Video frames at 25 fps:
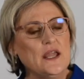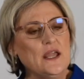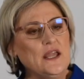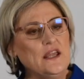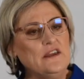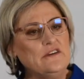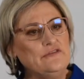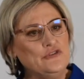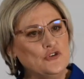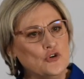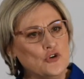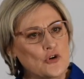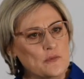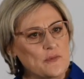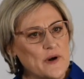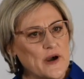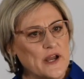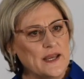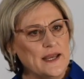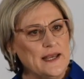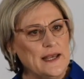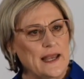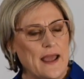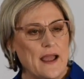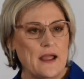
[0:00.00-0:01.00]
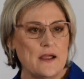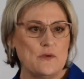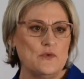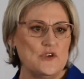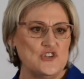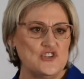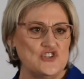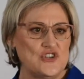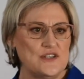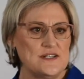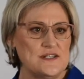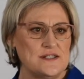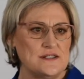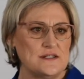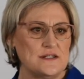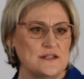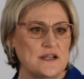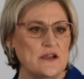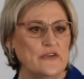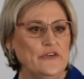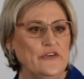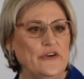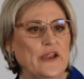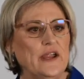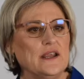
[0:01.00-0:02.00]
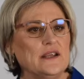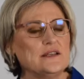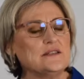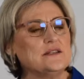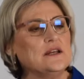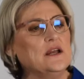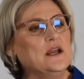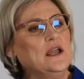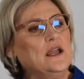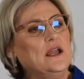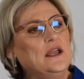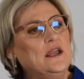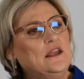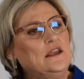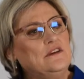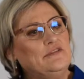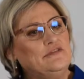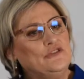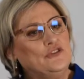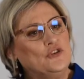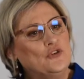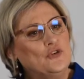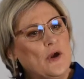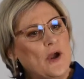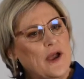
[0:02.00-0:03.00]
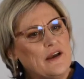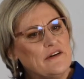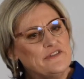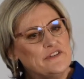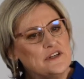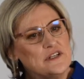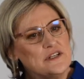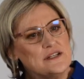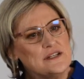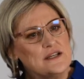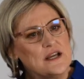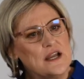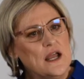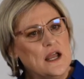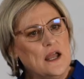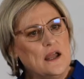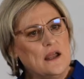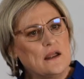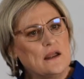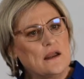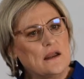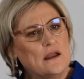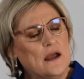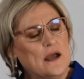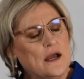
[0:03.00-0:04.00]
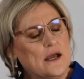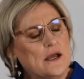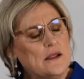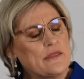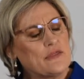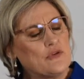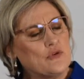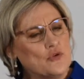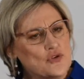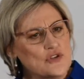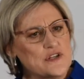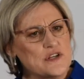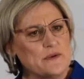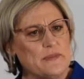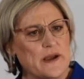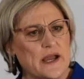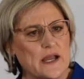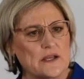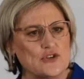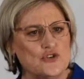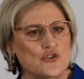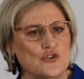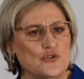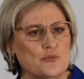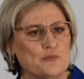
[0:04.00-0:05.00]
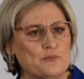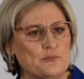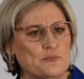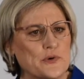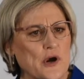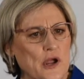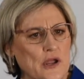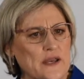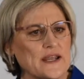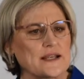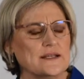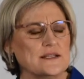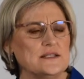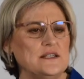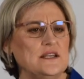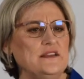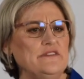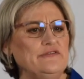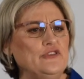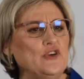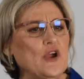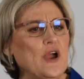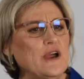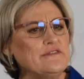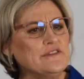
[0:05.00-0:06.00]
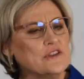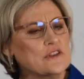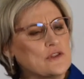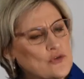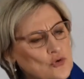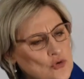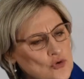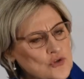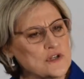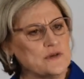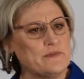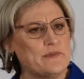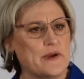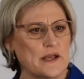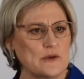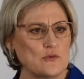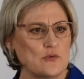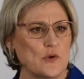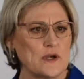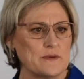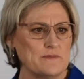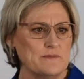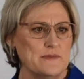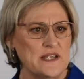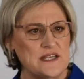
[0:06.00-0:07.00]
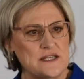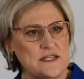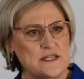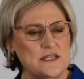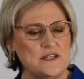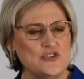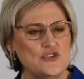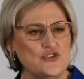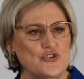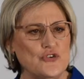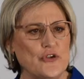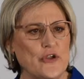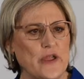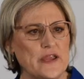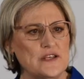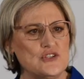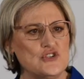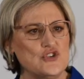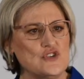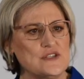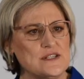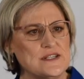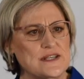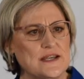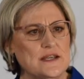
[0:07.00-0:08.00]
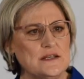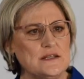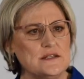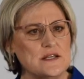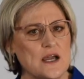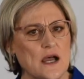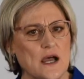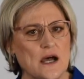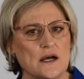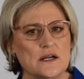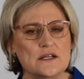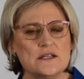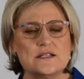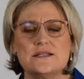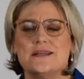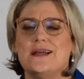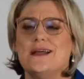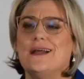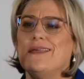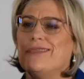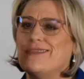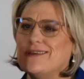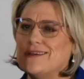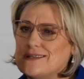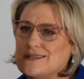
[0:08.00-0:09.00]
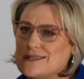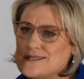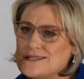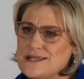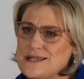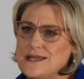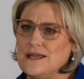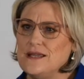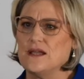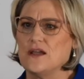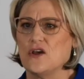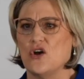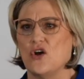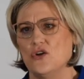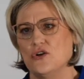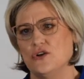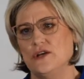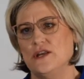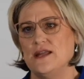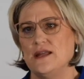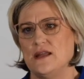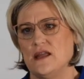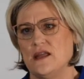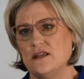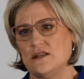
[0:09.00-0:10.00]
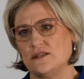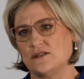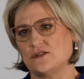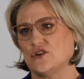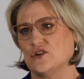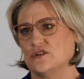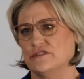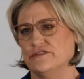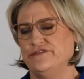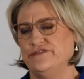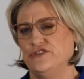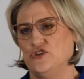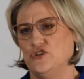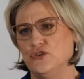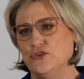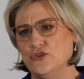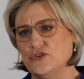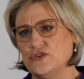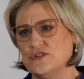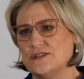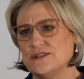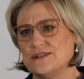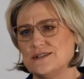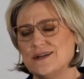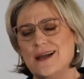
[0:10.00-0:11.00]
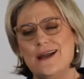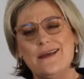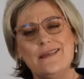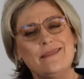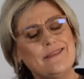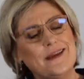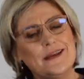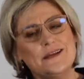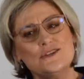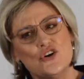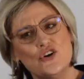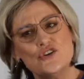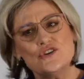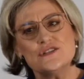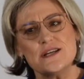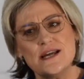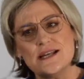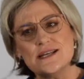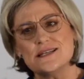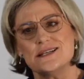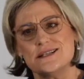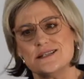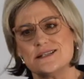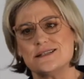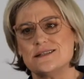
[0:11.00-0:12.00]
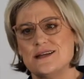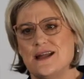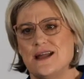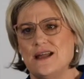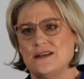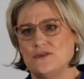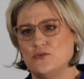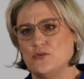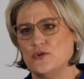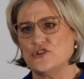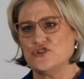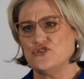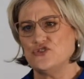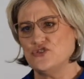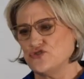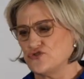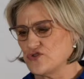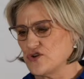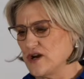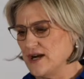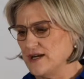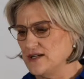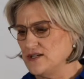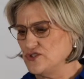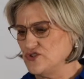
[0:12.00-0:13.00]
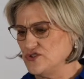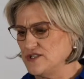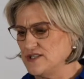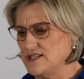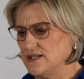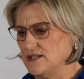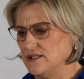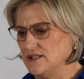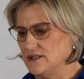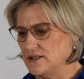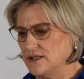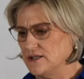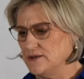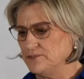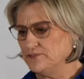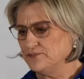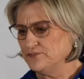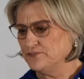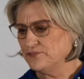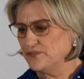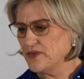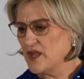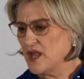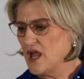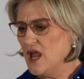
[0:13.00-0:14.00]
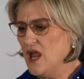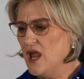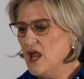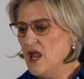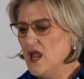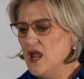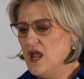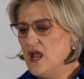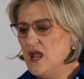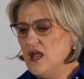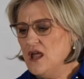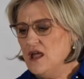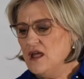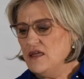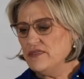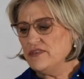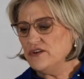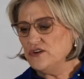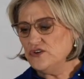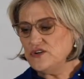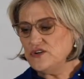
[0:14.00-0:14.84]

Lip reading: If your body language isn't correct, if you haven't thought about your product, if you haven't thought about what message you're going to send out, the decoding gets confused. They don't understand what you're trying to tell them. The